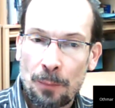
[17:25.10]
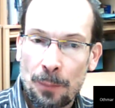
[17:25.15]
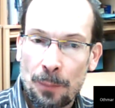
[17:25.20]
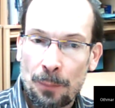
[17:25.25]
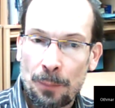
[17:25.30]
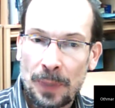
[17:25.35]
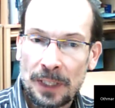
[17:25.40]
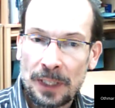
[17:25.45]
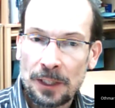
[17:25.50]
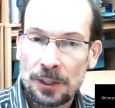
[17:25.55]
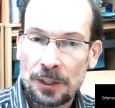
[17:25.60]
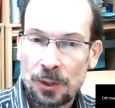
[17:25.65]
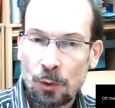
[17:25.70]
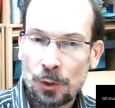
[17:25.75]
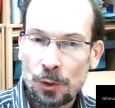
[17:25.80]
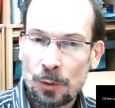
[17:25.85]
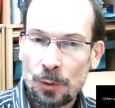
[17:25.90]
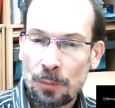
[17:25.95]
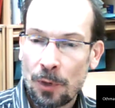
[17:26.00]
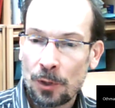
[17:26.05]
But it is
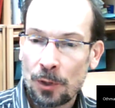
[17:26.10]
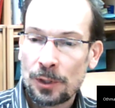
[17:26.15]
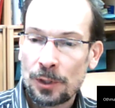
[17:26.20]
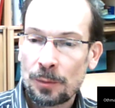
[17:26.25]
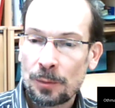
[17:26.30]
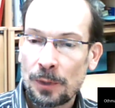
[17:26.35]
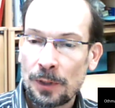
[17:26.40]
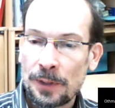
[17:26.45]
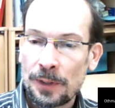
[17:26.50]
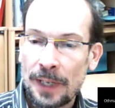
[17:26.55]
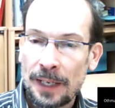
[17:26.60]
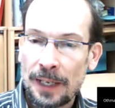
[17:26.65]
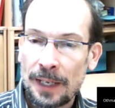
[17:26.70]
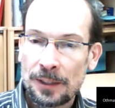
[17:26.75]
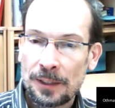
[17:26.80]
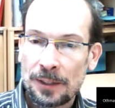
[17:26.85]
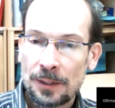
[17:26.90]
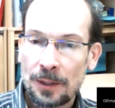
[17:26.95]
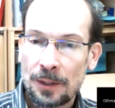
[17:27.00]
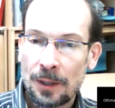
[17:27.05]
also possible
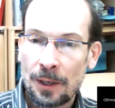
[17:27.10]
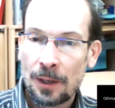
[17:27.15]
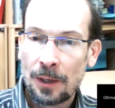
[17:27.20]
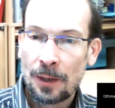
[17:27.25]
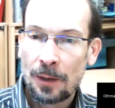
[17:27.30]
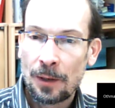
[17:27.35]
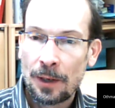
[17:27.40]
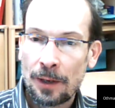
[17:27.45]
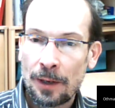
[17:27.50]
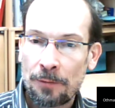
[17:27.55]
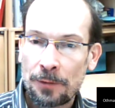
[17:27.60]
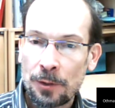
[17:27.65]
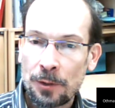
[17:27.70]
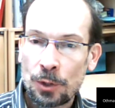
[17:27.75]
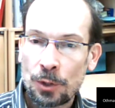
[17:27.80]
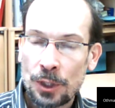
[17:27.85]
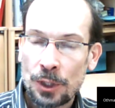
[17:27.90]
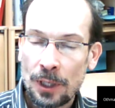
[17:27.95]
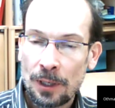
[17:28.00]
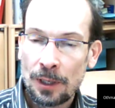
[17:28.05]
that a
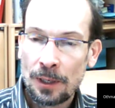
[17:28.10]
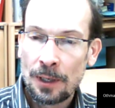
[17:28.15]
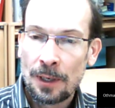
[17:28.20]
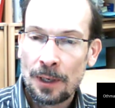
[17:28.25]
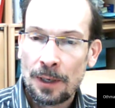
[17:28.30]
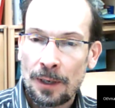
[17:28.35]
future